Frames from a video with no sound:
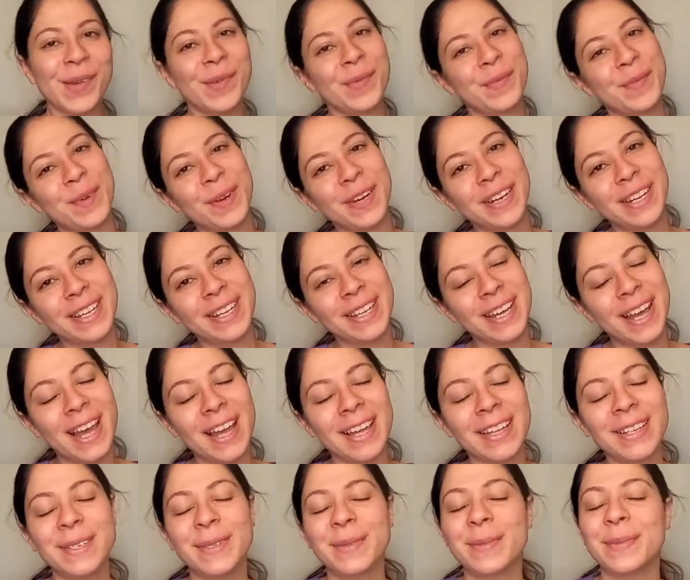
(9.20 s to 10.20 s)
Good morning,
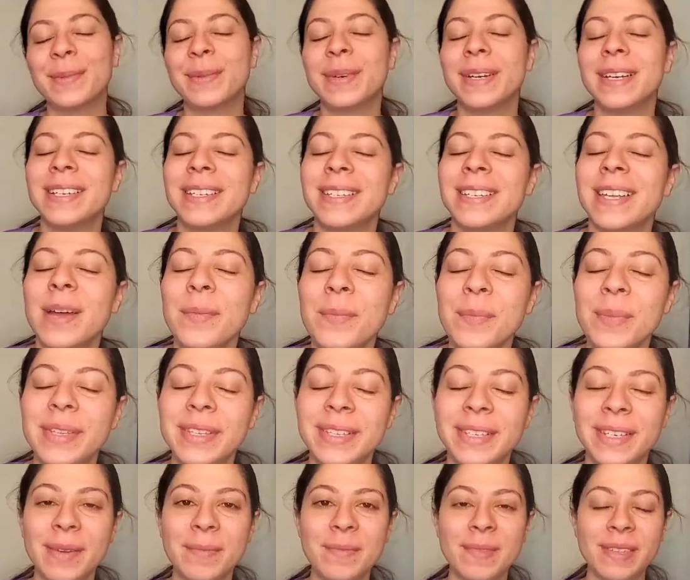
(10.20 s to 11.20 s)
guys. What is up?
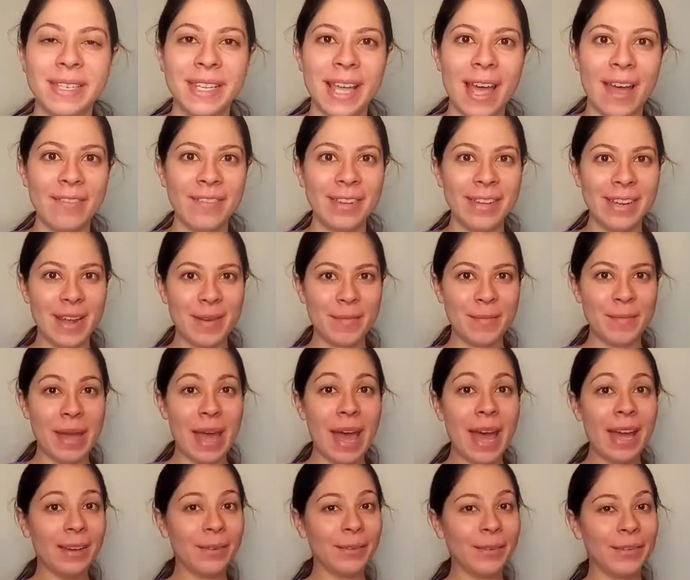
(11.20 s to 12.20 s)
It's Kimba Savage, and I'm
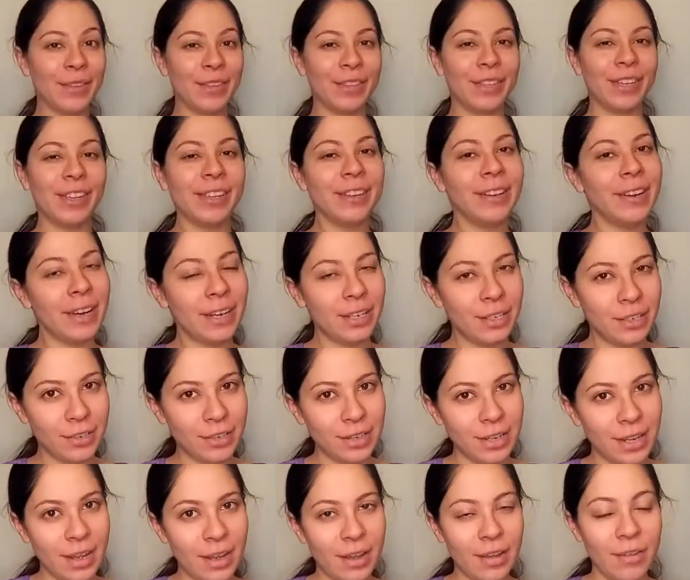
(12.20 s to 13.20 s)
back with another
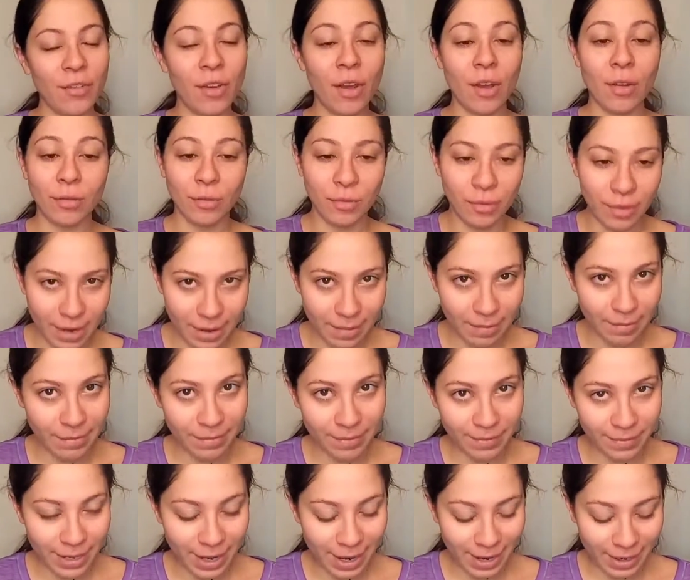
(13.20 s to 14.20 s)
entry of
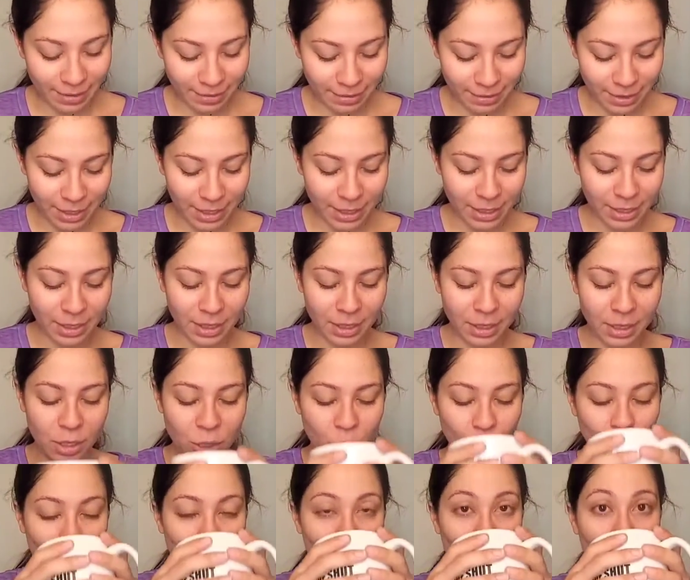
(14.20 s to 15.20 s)
REM Diary.
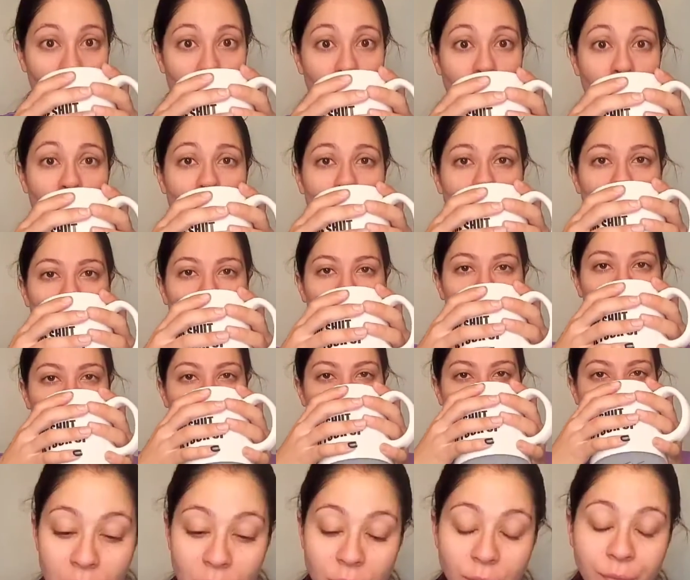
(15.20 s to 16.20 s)
Woo!
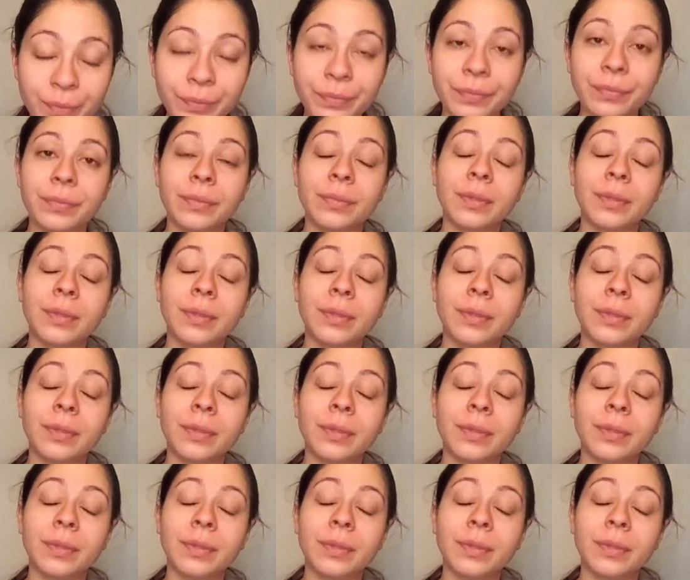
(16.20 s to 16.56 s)
So,